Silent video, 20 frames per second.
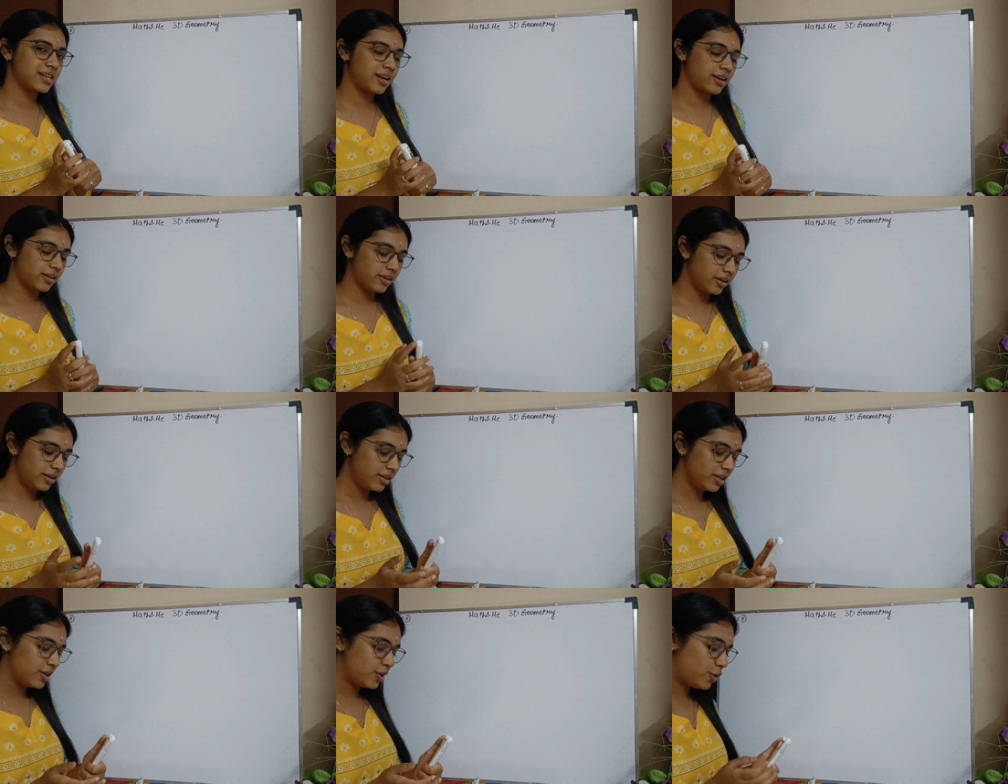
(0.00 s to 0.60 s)

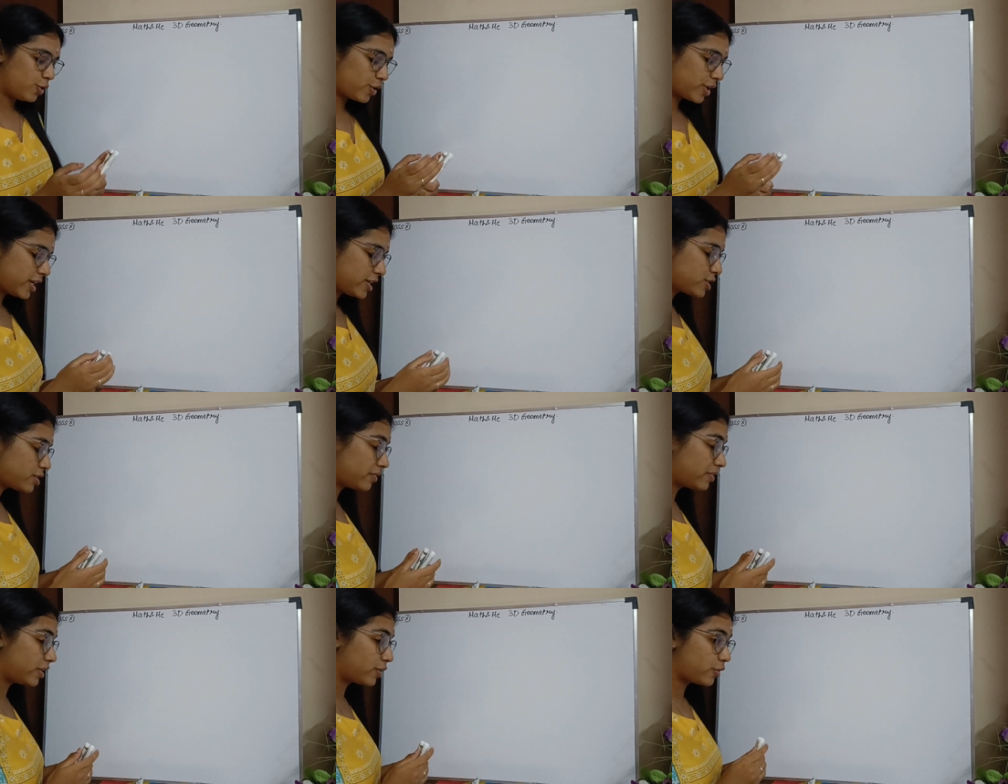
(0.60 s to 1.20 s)
standard.
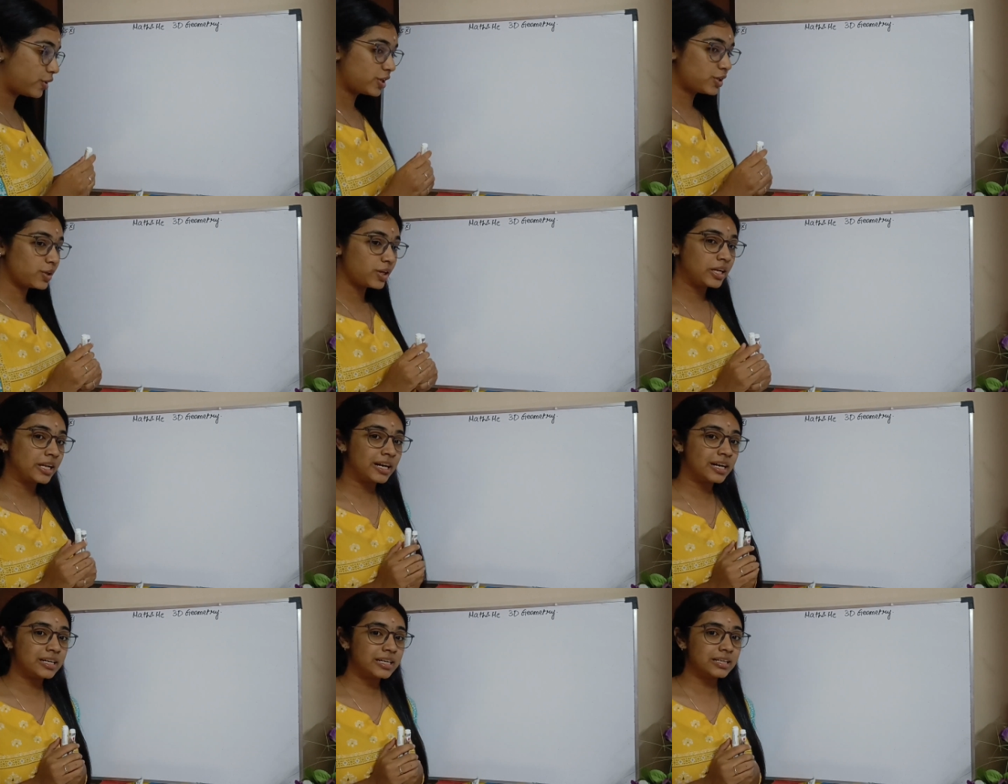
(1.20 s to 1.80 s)
Okay, so we are going to
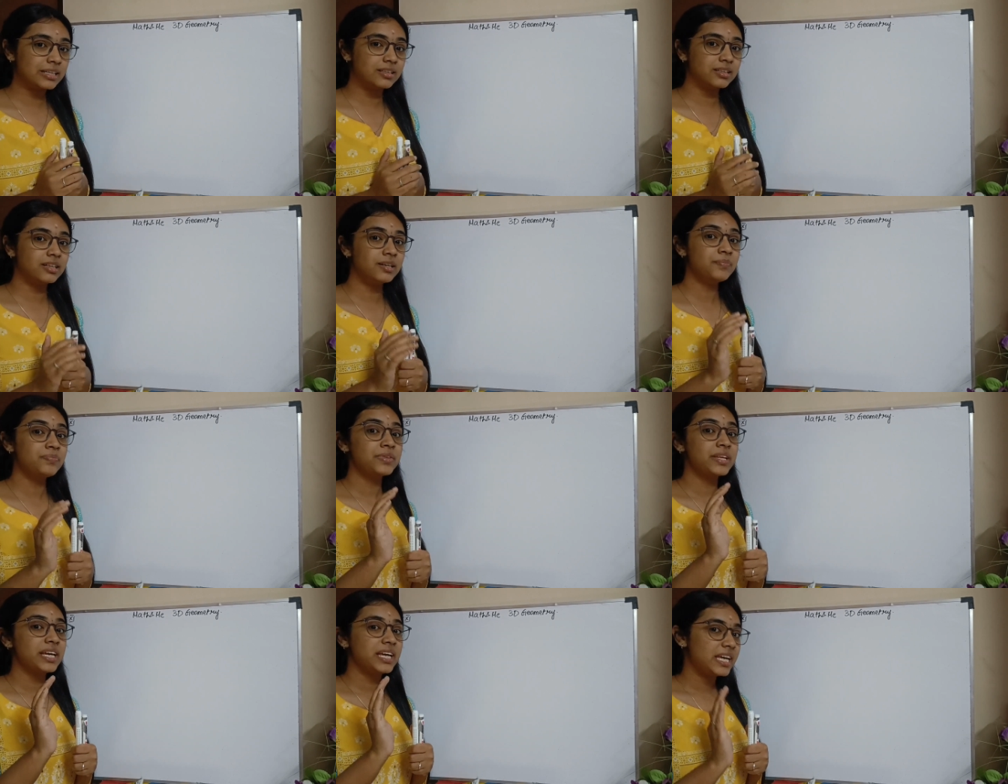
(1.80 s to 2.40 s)
learn it the
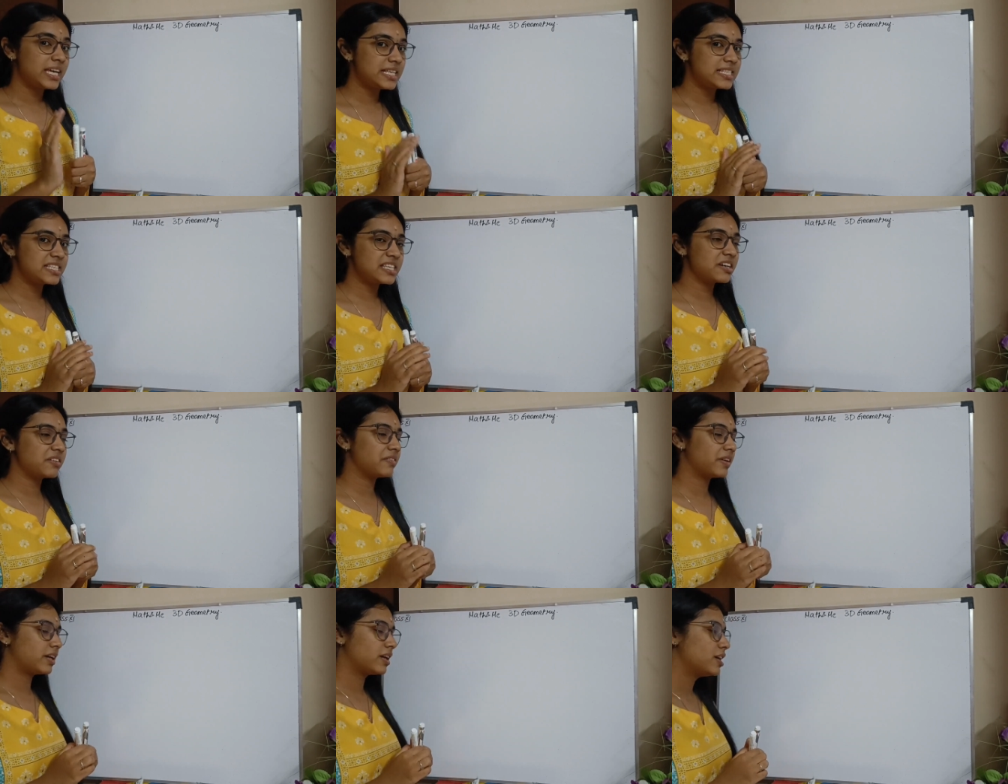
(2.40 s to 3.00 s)

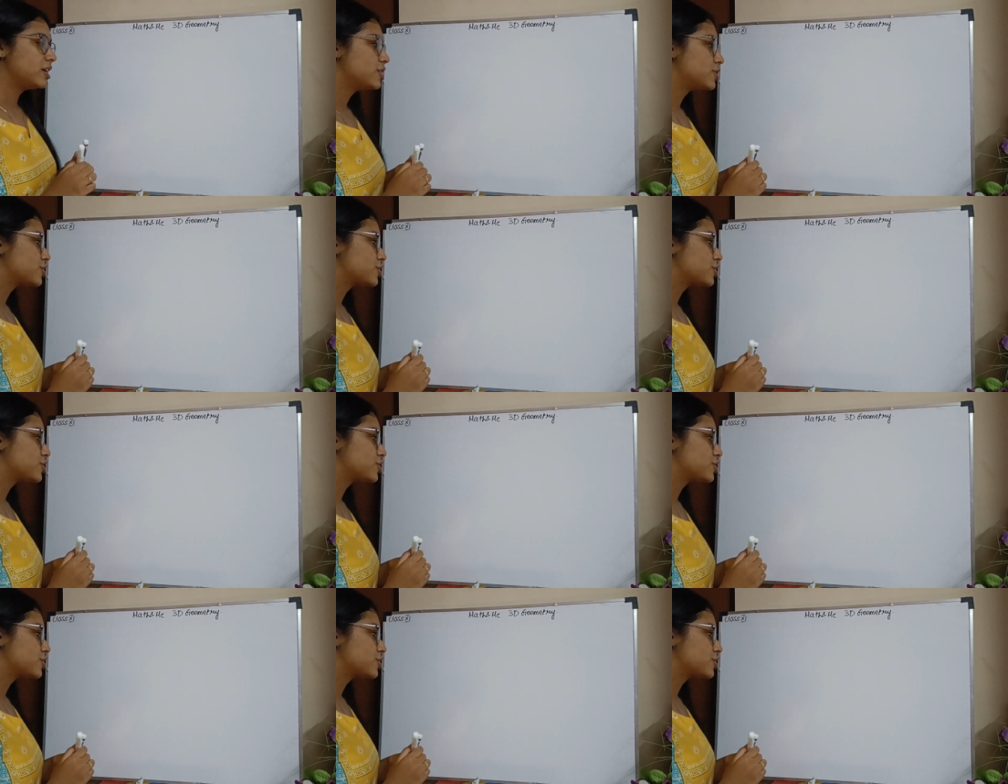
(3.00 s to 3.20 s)
easier way.